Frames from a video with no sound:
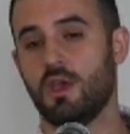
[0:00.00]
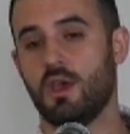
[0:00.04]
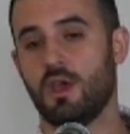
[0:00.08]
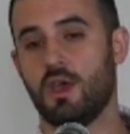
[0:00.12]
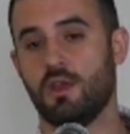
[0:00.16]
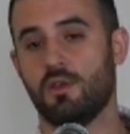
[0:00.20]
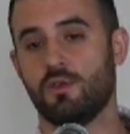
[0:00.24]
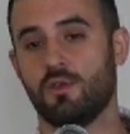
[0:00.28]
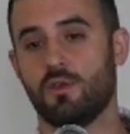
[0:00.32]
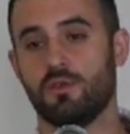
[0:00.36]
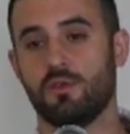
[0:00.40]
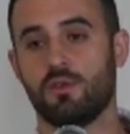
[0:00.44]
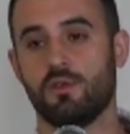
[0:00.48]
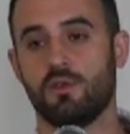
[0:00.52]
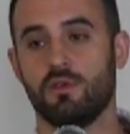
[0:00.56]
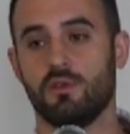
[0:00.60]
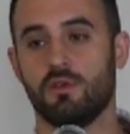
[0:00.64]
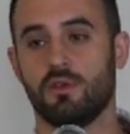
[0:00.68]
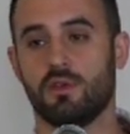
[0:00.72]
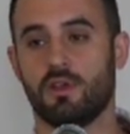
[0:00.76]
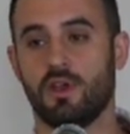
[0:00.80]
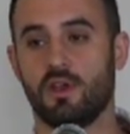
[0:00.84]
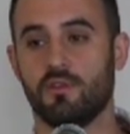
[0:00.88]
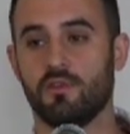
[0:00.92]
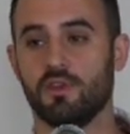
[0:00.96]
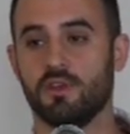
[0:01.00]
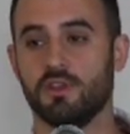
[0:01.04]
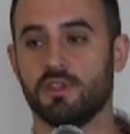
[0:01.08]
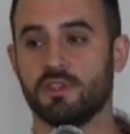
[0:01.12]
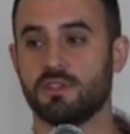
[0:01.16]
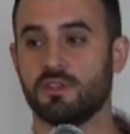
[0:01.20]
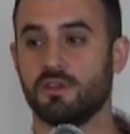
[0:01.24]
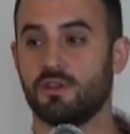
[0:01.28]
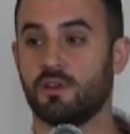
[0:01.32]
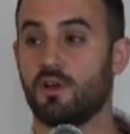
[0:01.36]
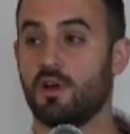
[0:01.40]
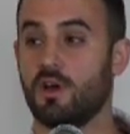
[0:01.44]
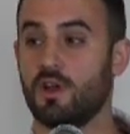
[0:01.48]
uh, Northern
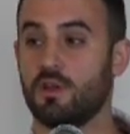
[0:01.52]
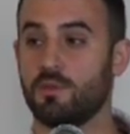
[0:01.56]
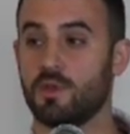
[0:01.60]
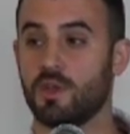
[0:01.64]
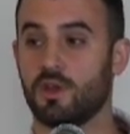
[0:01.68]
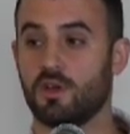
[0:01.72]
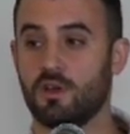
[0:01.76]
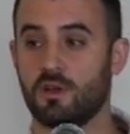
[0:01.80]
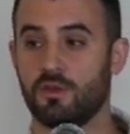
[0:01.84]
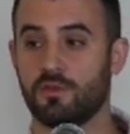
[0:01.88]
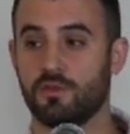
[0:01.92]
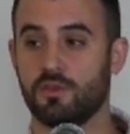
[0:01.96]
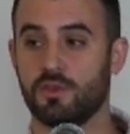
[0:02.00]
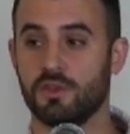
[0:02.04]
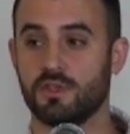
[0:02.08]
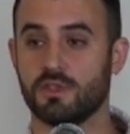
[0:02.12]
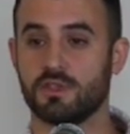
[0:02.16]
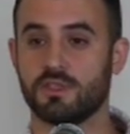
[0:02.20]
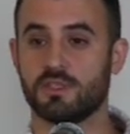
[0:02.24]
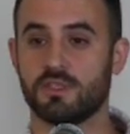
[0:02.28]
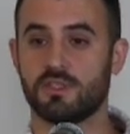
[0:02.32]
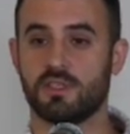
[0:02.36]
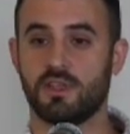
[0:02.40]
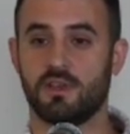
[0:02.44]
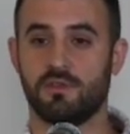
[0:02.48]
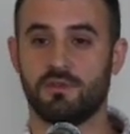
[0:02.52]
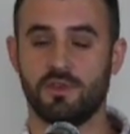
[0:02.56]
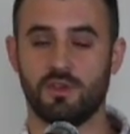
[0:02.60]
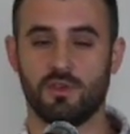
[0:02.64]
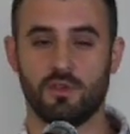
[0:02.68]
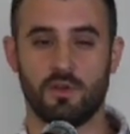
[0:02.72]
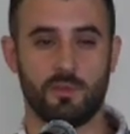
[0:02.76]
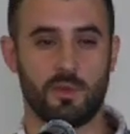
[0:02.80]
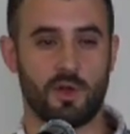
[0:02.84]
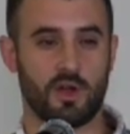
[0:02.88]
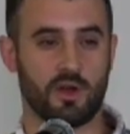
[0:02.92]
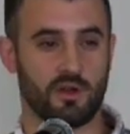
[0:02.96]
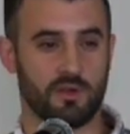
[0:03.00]
Governance and Economy Conference. Stephanie
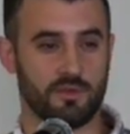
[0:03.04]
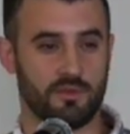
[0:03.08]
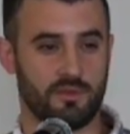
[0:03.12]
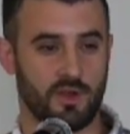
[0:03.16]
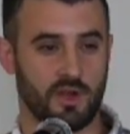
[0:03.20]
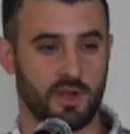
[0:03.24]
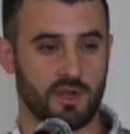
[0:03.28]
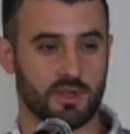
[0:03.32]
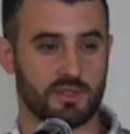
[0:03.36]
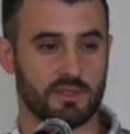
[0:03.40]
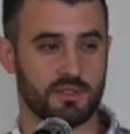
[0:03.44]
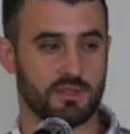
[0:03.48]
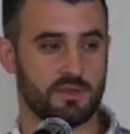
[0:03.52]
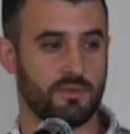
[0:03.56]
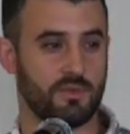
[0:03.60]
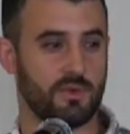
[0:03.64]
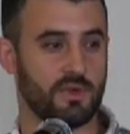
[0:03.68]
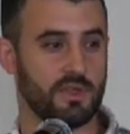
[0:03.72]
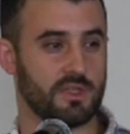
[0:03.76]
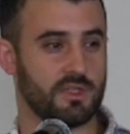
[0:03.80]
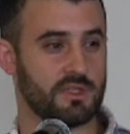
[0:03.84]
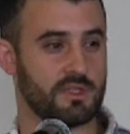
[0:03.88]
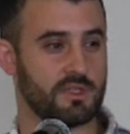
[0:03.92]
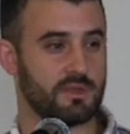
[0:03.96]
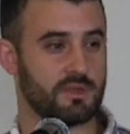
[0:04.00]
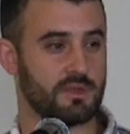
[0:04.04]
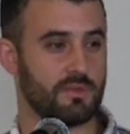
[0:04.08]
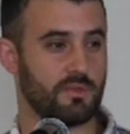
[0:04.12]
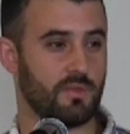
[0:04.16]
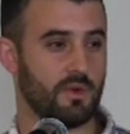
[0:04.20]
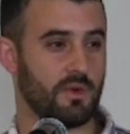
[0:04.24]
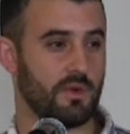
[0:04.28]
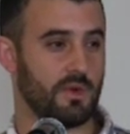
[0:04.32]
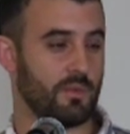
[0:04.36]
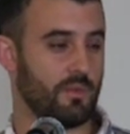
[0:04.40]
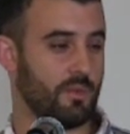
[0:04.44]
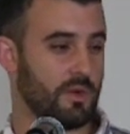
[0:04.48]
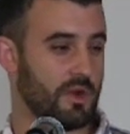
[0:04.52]
Irlbacher Fox was
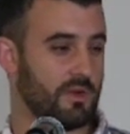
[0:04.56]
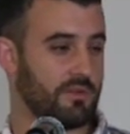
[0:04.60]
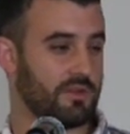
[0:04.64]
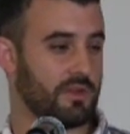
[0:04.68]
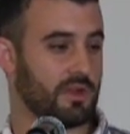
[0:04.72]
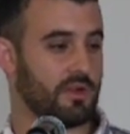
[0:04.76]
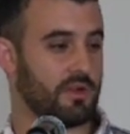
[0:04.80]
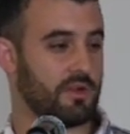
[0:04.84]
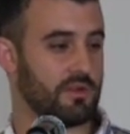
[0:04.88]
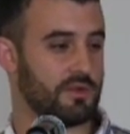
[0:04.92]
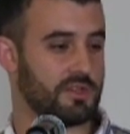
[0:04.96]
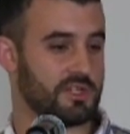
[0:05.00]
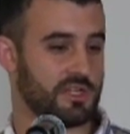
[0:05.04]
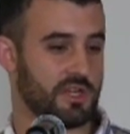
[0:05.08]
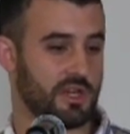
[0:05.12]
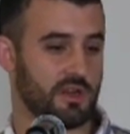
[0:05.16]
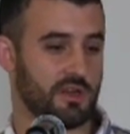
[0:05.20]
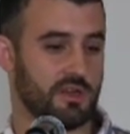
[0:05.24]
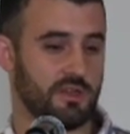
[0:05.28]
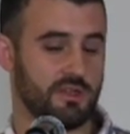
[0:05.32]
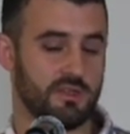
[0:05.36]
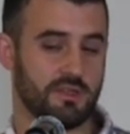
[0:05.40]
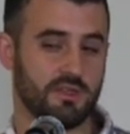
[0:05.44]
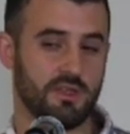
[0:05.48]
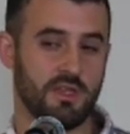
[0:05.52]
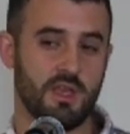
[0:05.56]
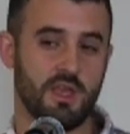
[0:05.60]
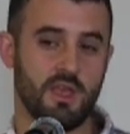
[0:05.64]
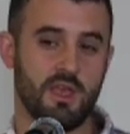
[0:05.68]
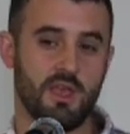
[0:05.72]
one of the co-chairs.